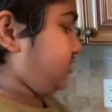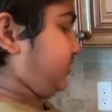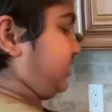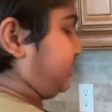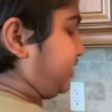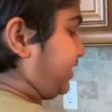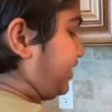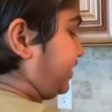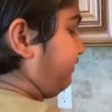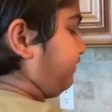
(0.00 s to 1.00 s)
means that it
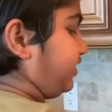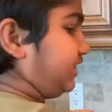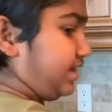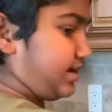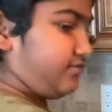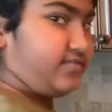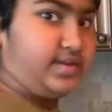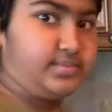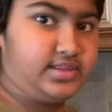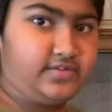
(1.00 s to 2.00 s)
can feed like a
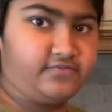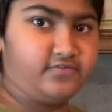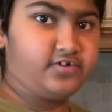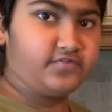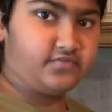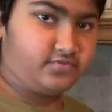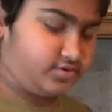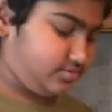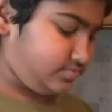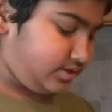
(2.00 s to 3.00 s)
family of 4 for
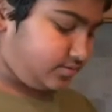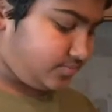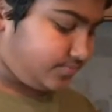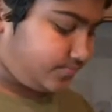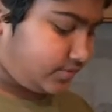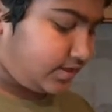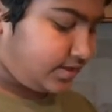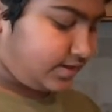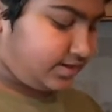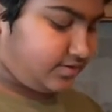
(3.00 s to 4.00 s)
one meal.
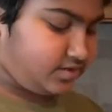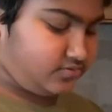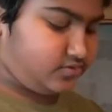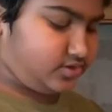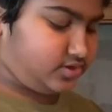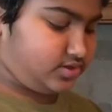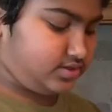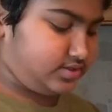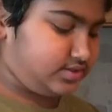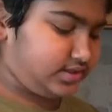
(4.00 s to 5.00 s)
Now we can work on
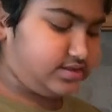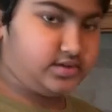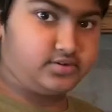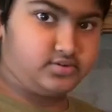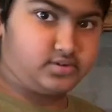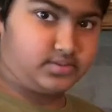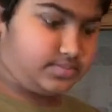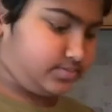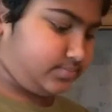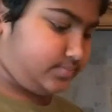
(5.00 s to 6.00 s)
the second uttapam.